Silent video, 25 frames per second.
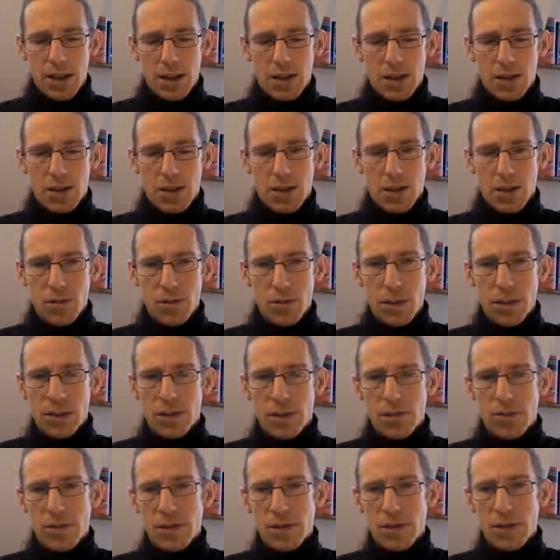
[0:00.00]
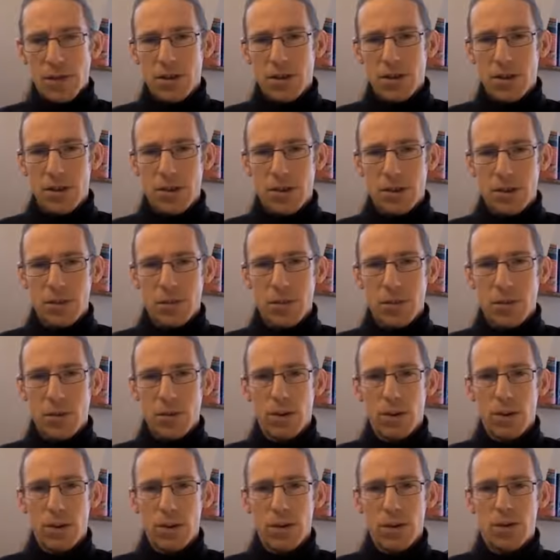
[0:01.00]
Scott made some very interesting
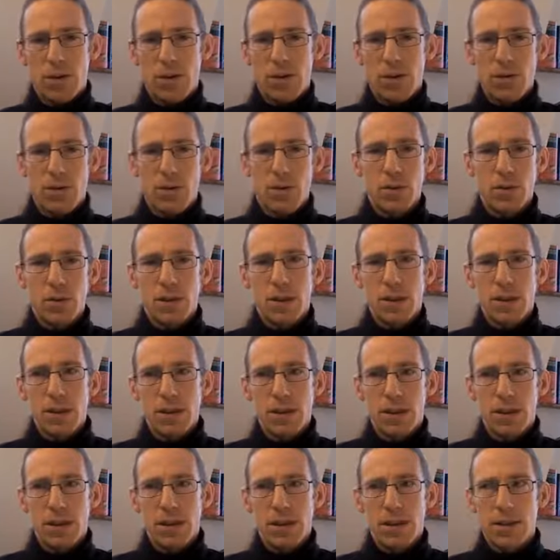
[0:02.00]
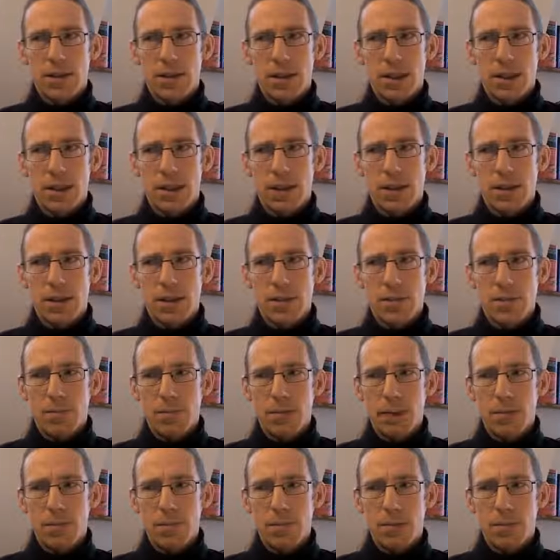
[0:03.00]
points. The point that
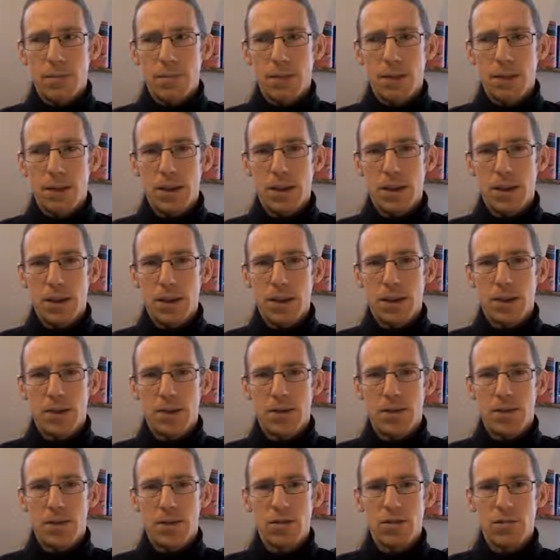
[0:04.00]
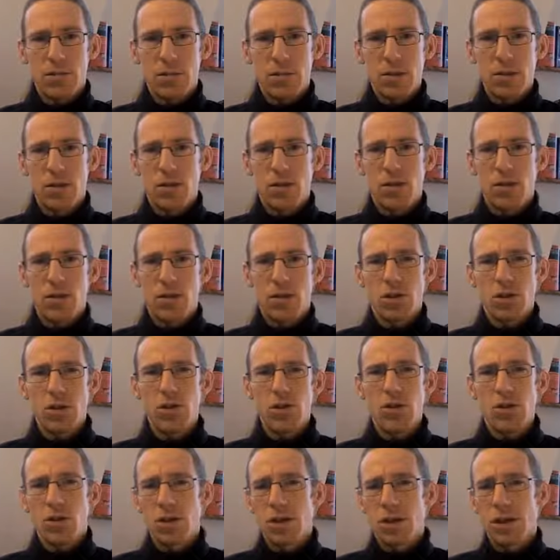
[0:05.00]
PPP is most
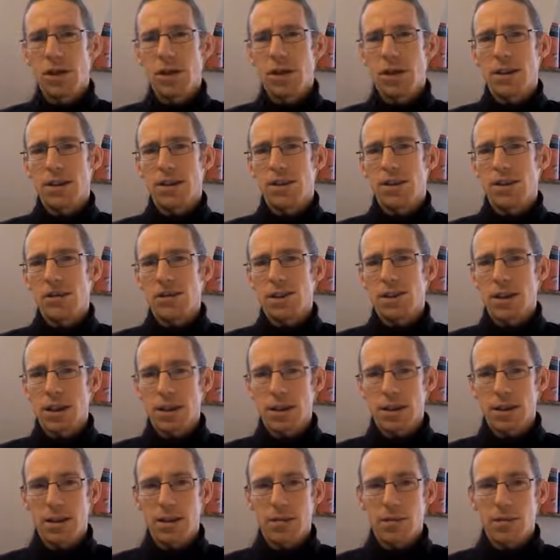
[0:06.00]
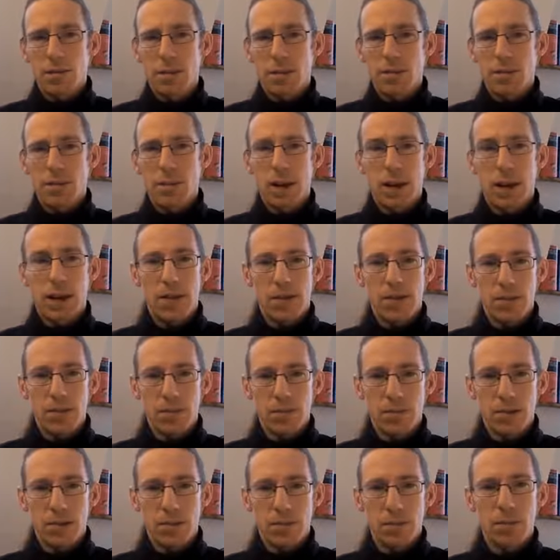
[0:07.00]
usually associated with
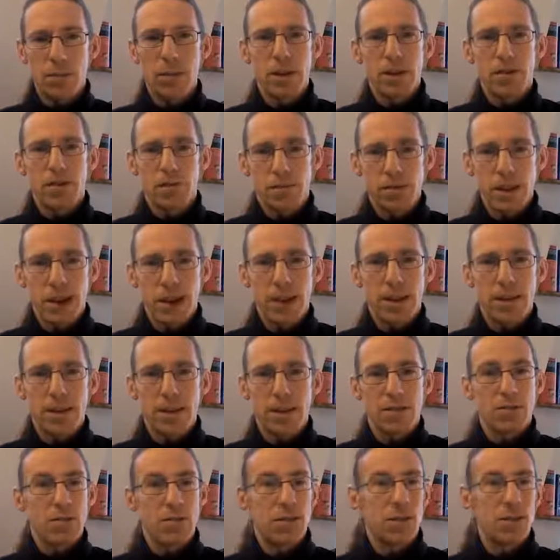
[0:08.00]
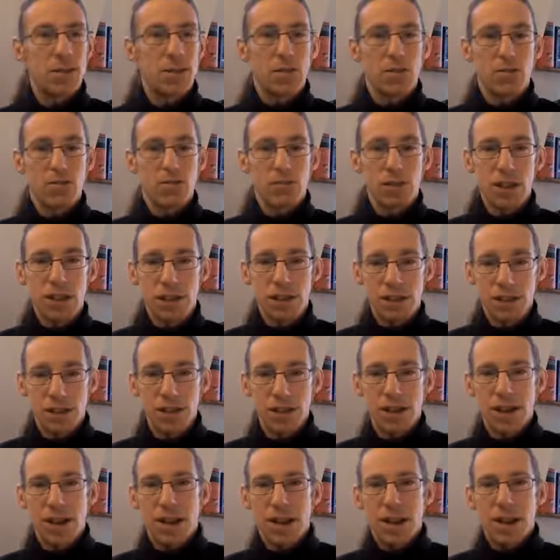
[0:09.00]
behaviorism, but in fact there's very little
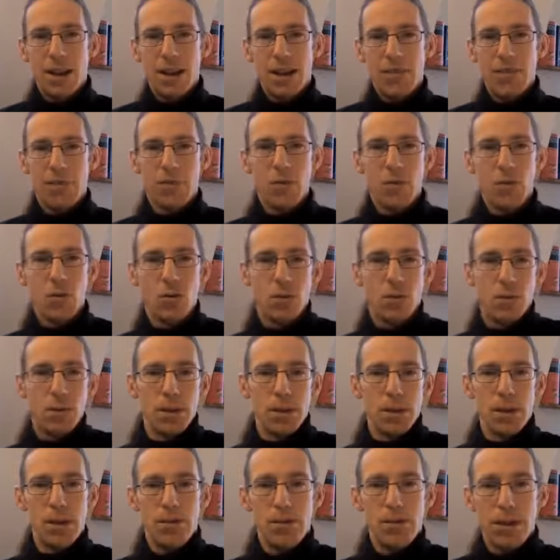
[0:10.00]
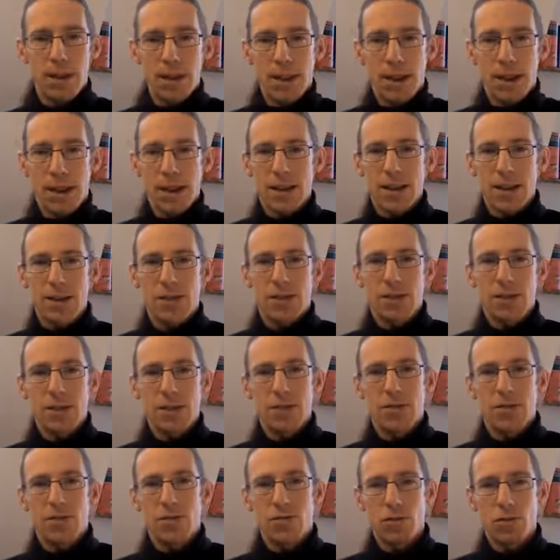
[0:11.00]
reason for believing that, and that
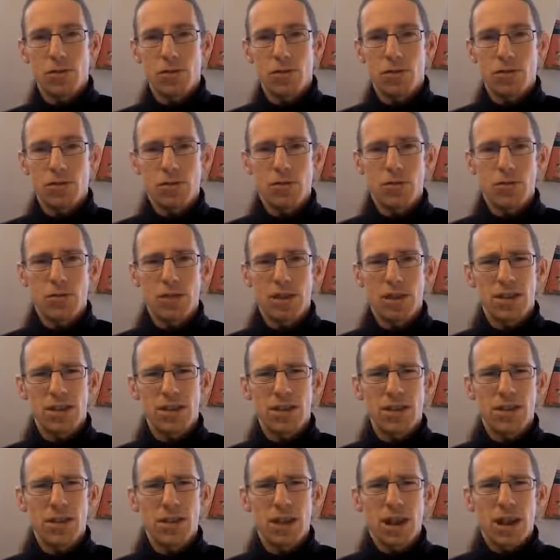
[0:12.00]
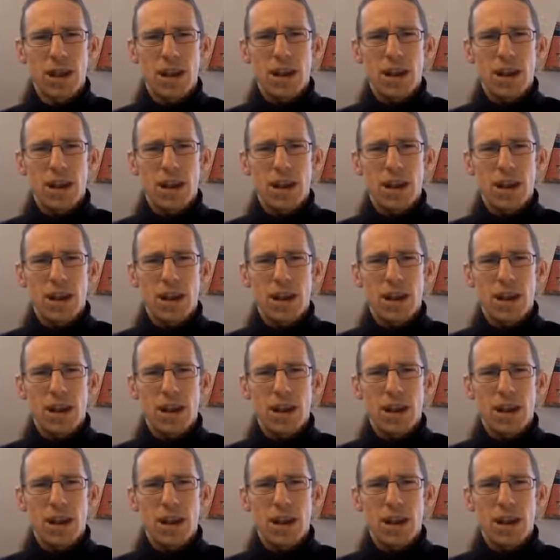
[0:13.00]
its roots or its